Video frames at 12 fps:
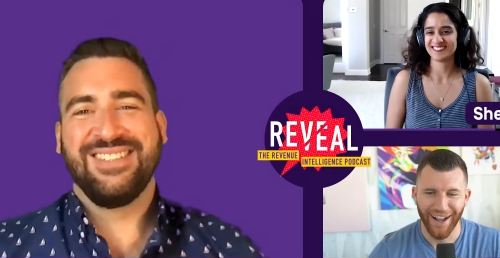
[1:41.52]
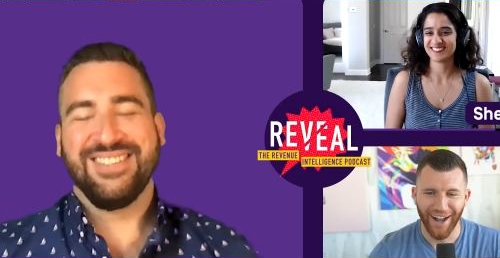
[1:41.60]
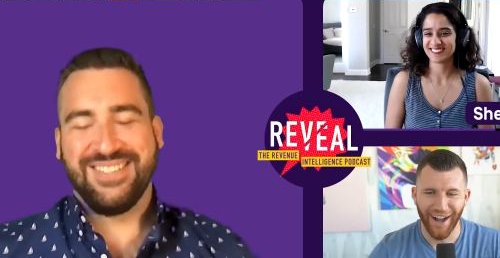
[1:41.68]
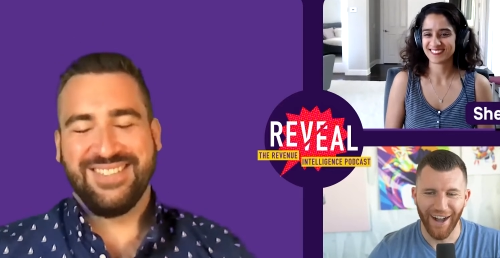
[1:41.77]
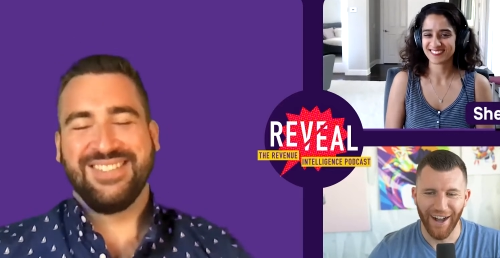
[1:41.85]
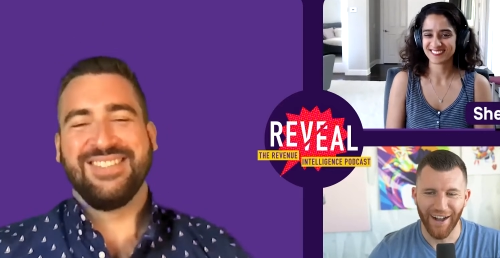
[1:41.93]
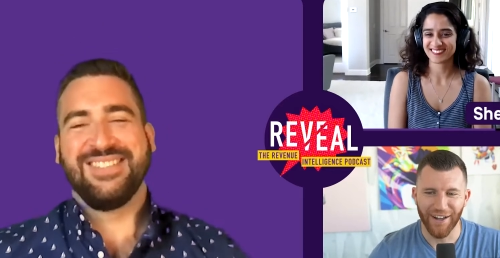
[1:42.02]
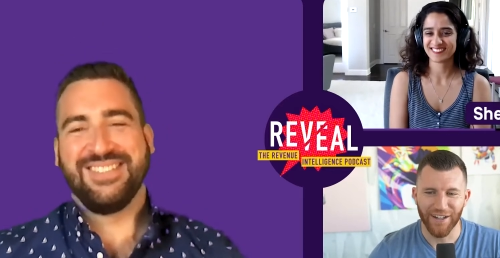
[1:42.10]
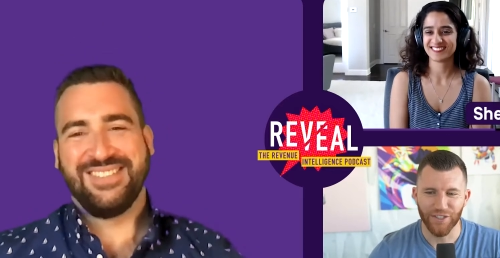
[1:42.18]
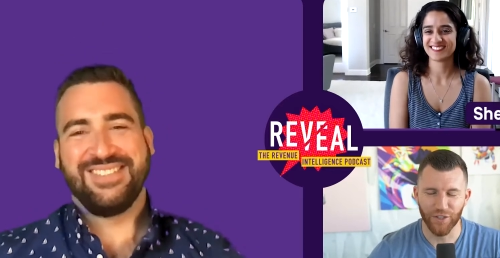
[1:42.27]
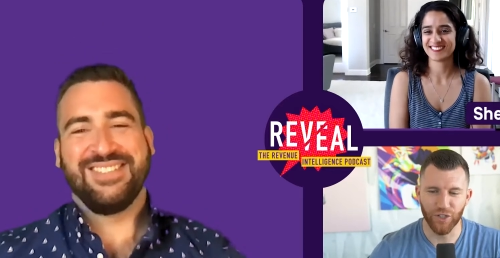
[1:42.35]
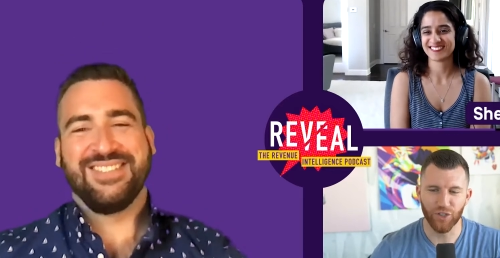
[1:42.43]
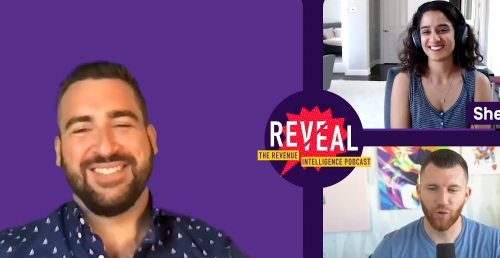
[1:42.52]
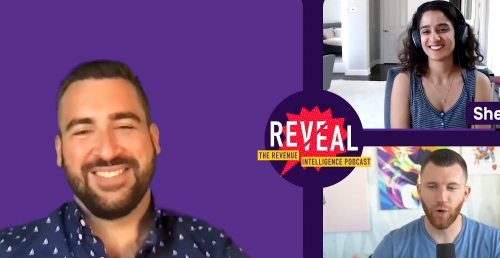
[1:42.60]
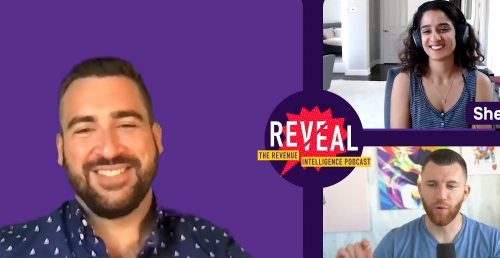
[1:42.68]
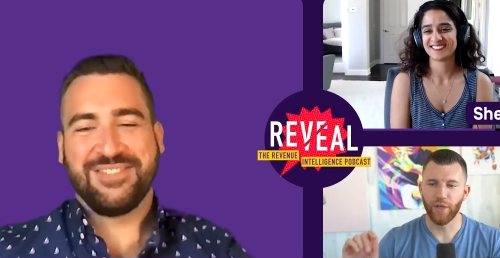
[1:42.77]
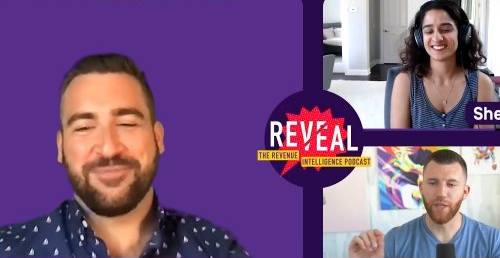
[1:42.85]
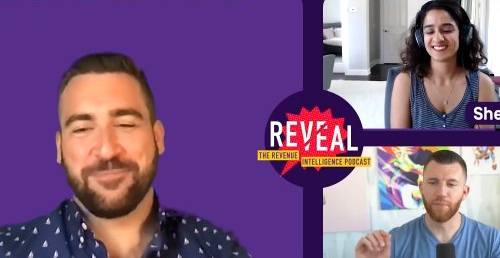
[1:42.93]
Speaker 1: uh, so here's the quote
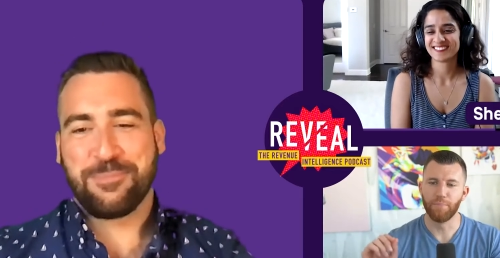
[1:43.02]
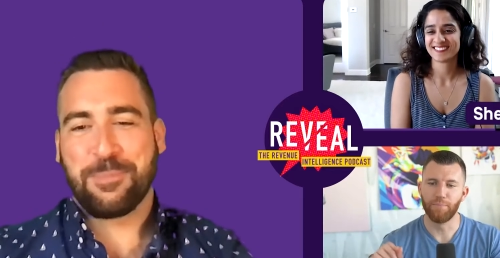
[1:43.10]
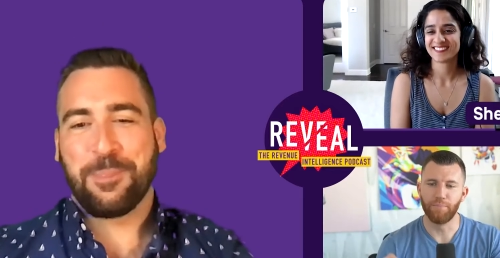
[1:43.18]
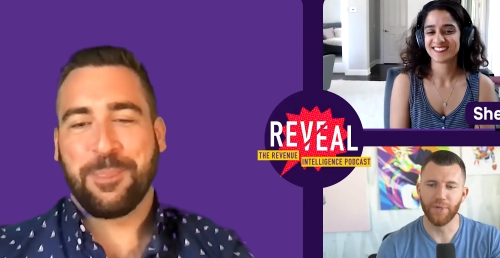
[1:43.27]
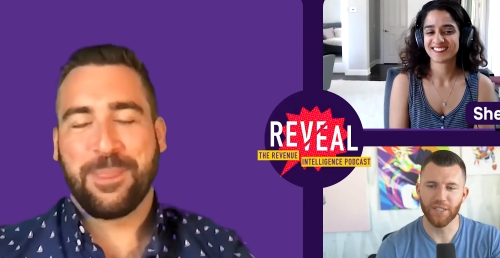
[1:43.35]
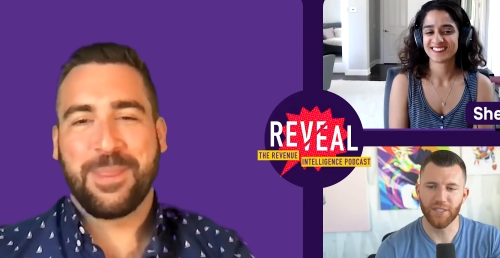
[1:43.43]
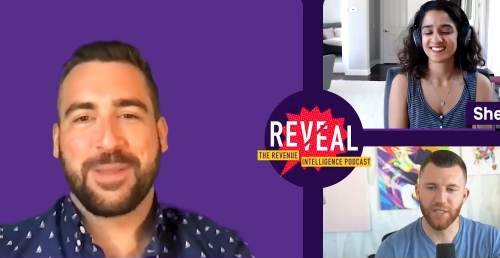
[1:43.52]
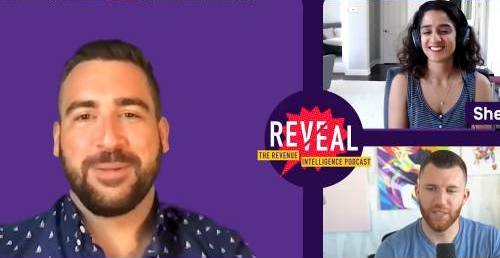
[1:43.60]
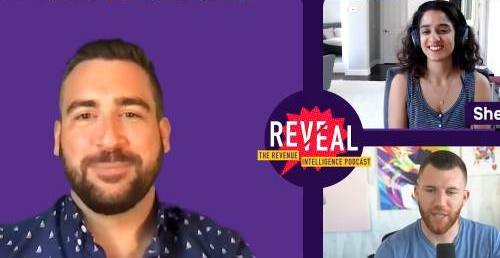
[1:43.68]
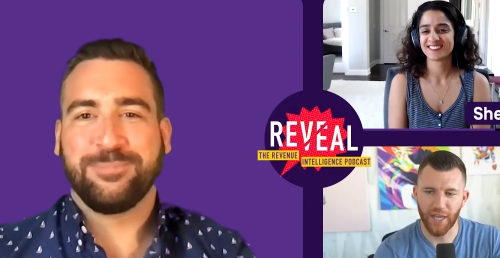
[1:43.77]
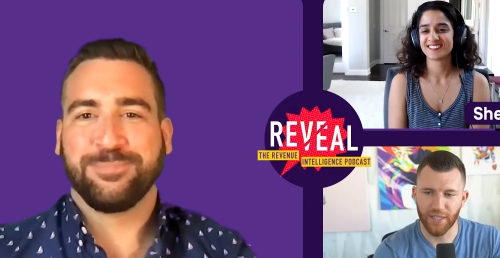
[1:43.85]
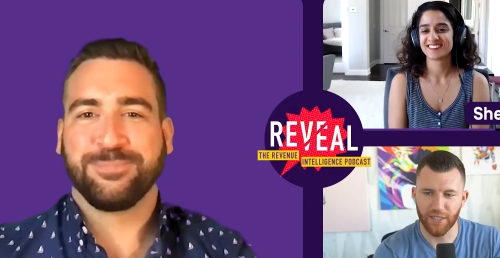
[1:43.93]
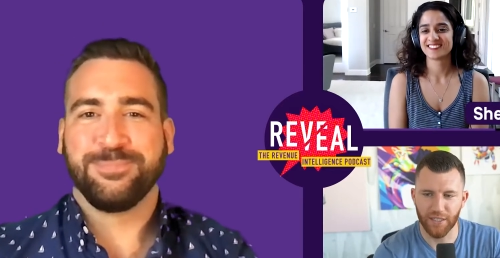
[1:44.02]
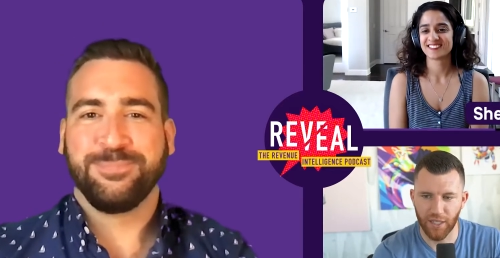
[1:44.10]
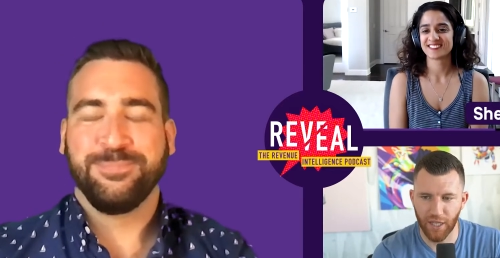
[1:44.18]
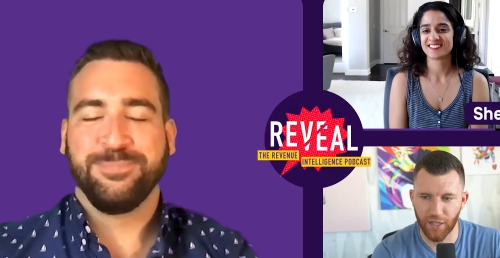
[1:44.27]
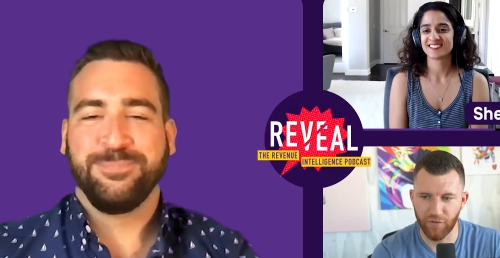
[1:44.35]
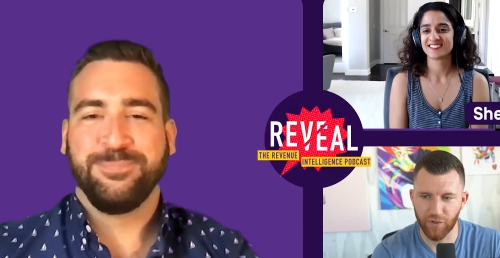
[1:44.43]
In business as in
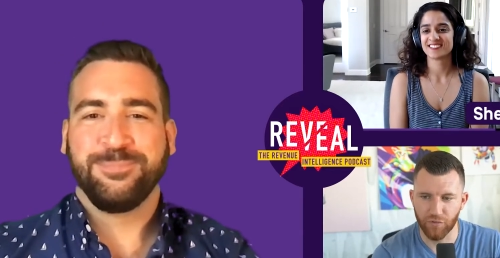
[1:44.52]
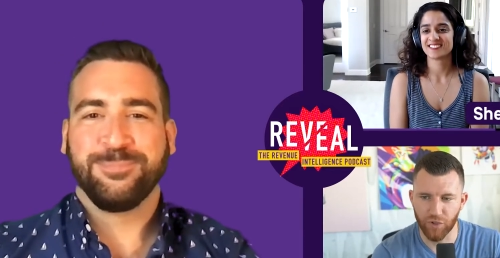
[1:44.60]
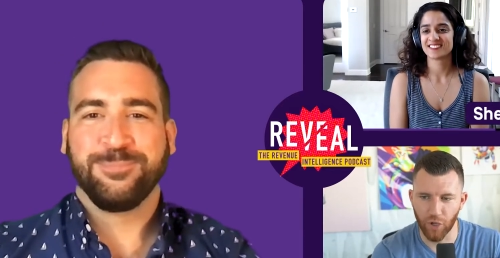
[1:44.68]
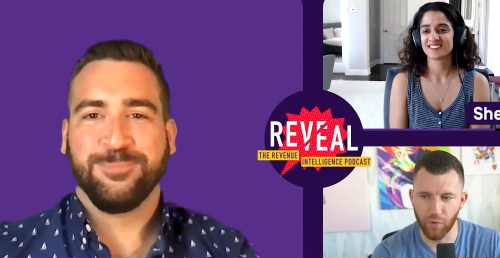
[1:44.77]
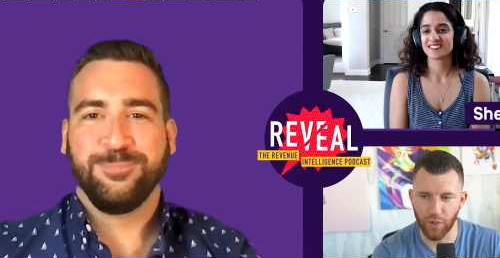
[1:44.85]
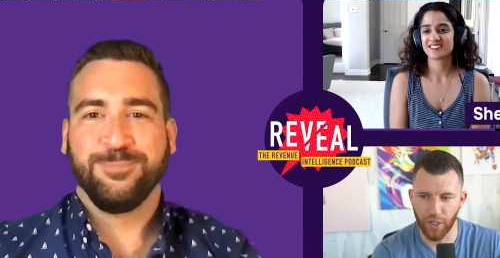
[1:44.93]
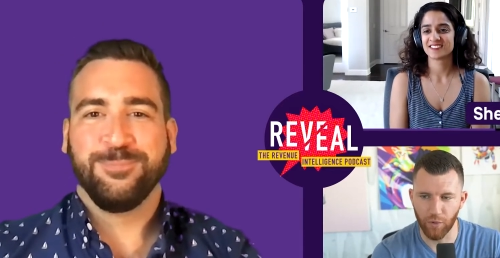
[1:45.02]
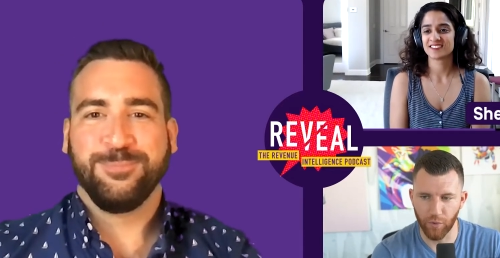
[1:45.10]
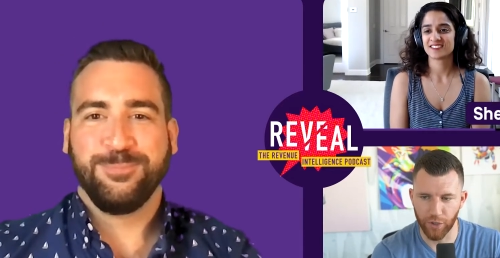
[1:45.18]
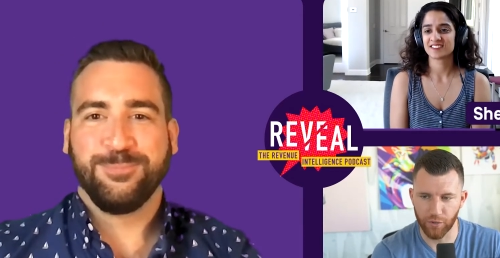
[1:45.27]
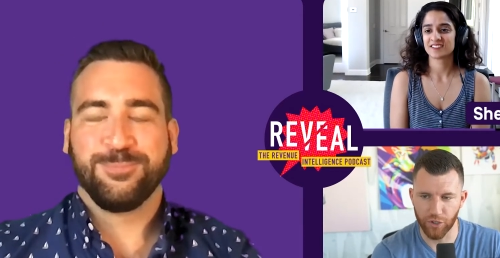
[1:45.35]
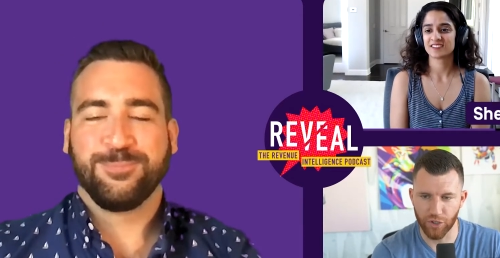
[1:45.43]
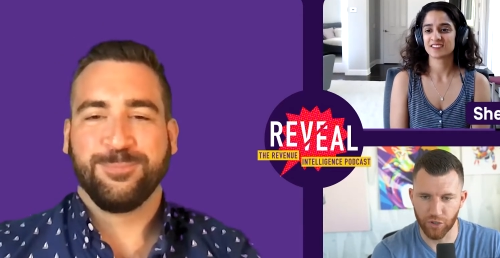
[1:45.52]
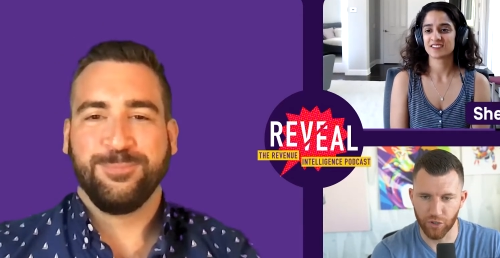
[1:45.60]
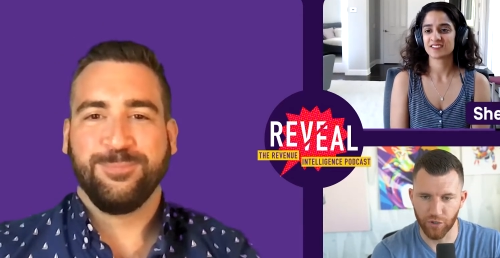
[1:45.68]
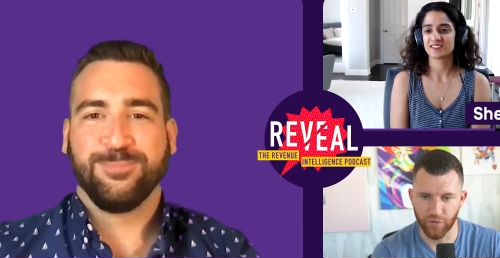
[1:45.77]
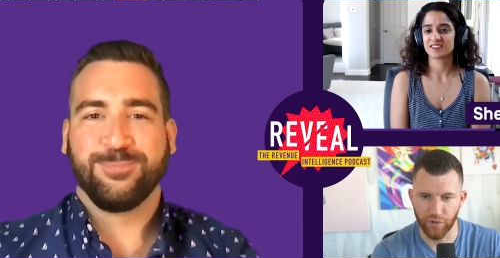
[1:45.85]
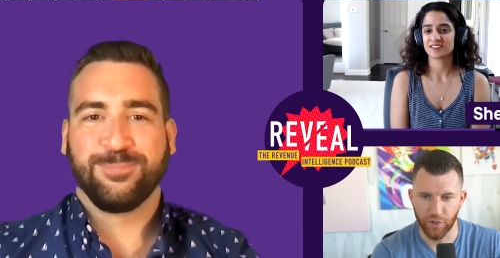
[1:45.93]
life, you don't get what you
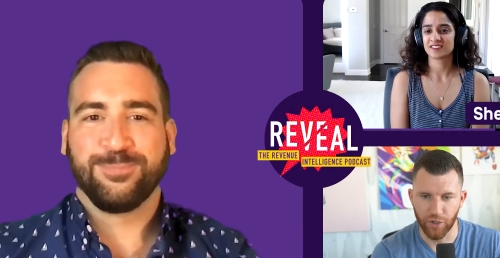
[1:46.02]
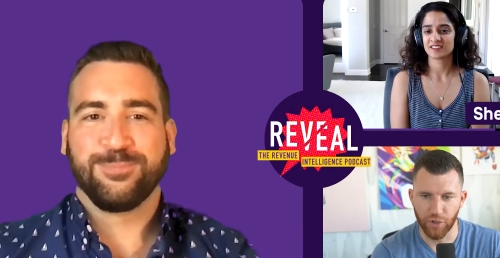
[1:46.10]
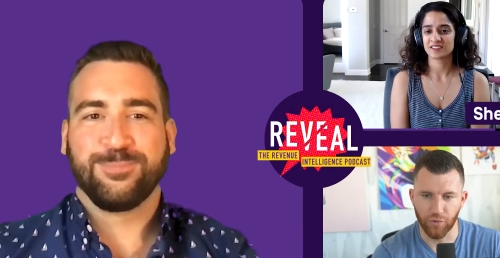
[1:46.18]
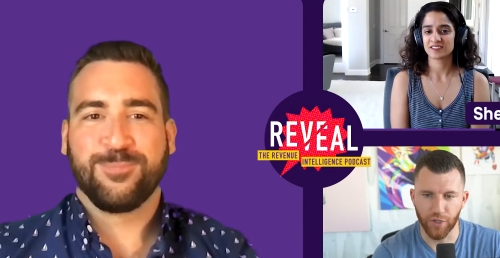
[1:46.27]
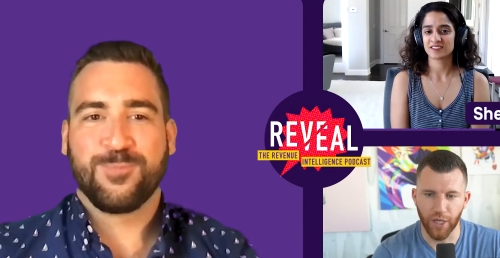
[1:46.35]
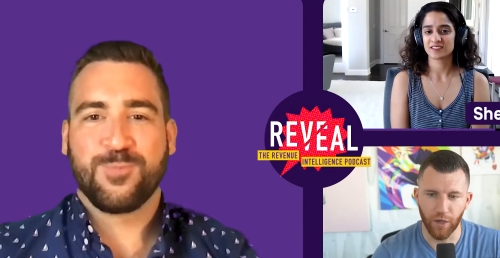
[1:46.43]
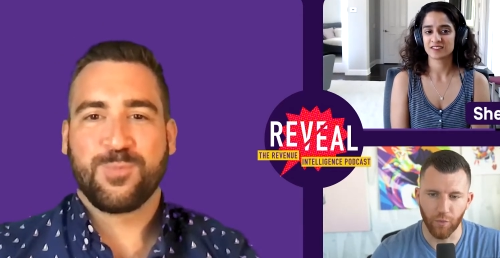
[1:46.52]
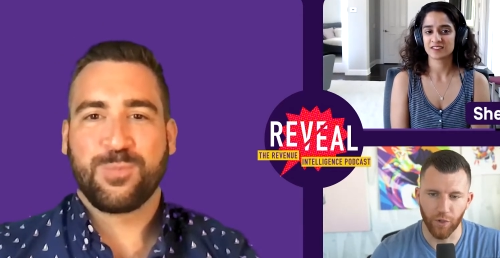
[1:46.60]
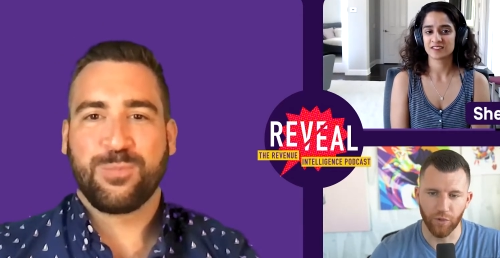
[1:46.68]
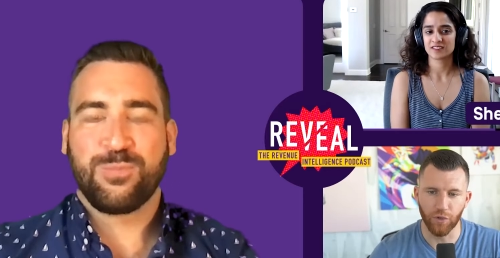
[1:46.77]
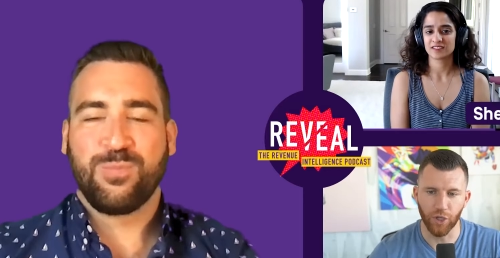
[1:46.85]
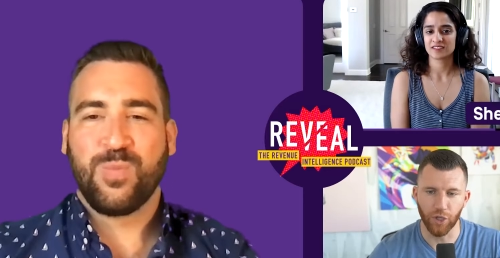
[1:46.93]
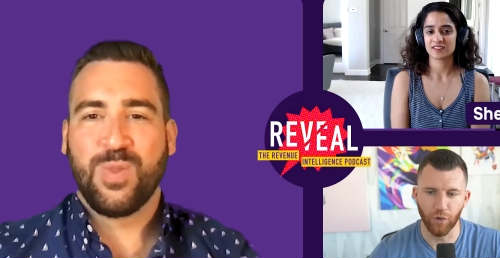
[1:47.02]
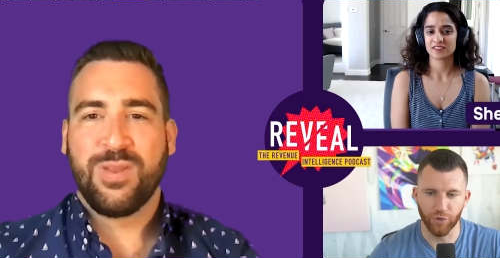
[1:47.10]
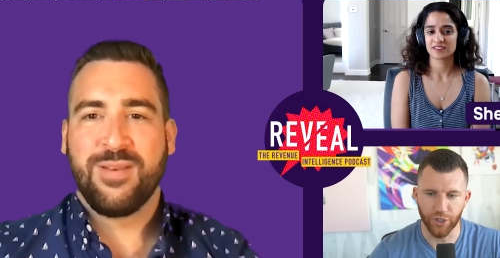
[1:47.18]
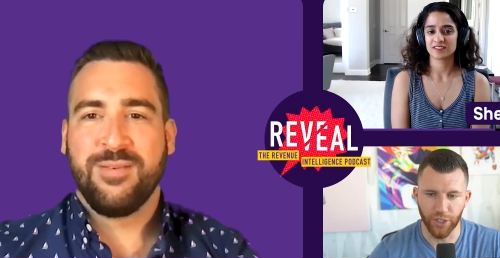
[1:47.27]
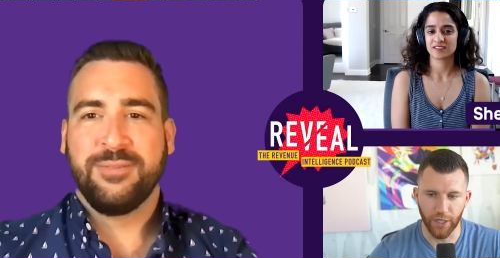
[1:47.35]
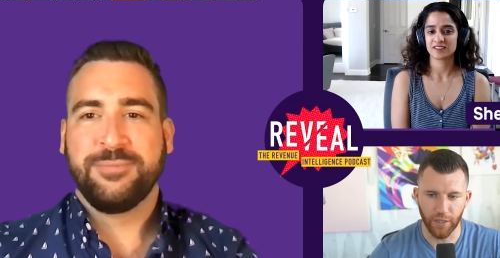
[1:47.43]
deserve, you get what you
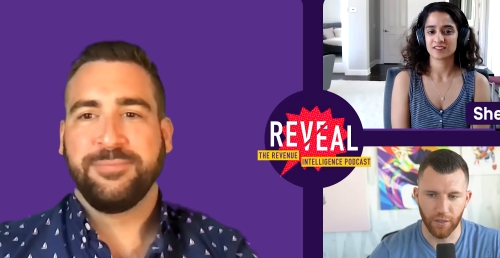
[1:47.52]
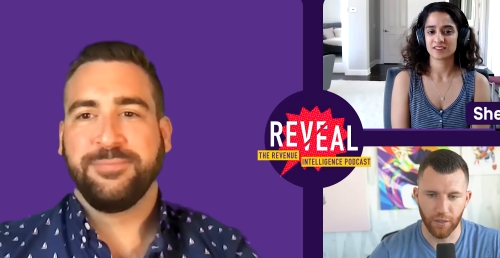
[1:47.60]
negotiate.